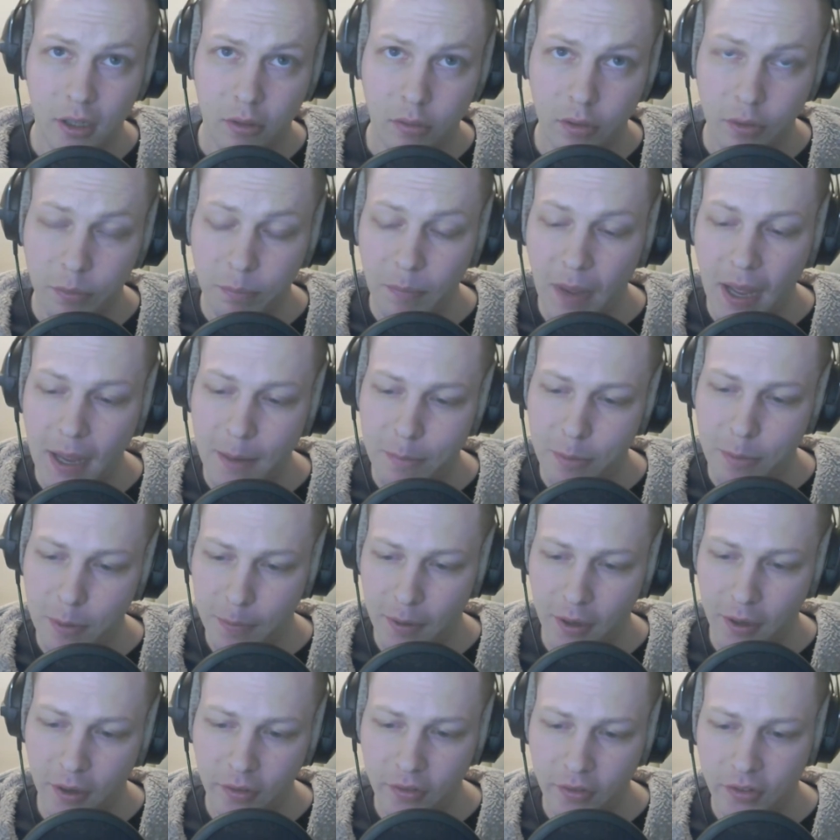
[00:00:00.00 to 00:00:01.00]
with my
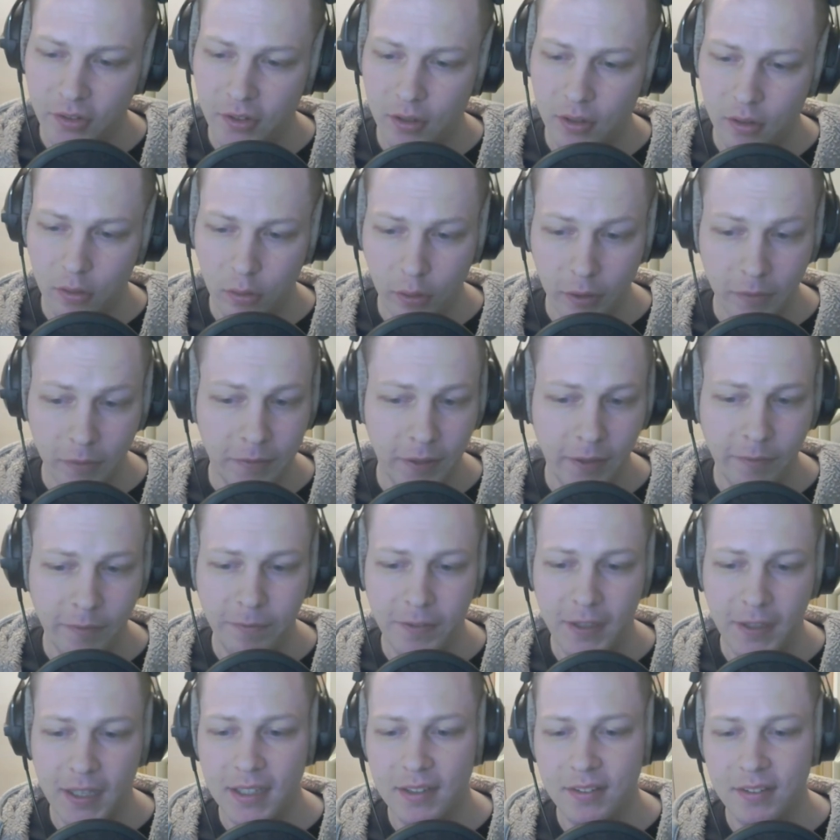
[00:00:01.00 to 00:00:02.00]
proposed coin flip
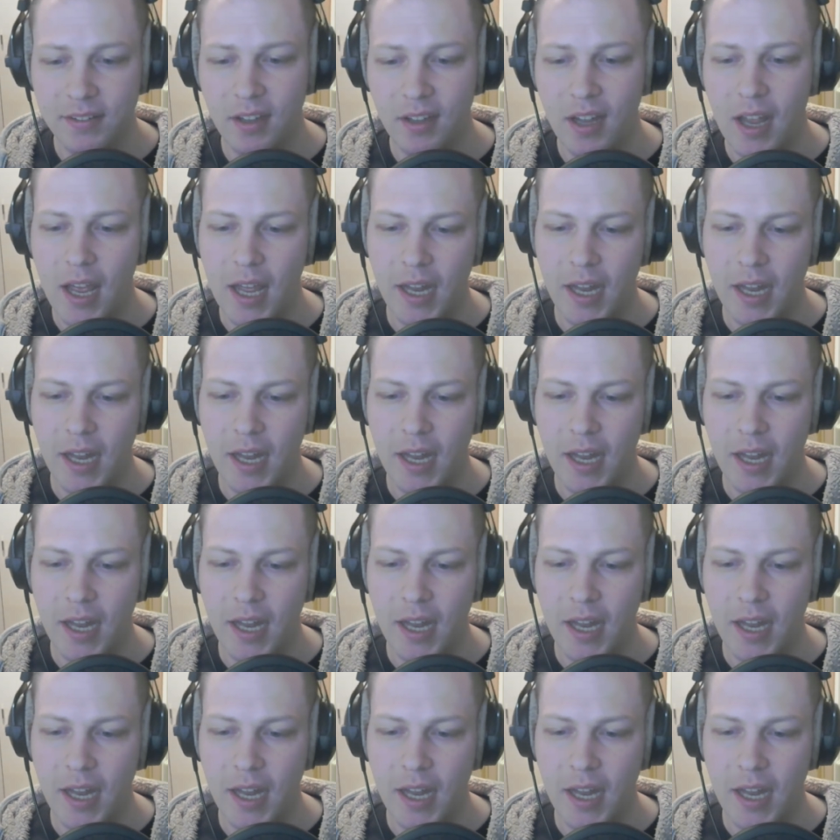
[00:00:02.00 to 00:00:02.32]
fix,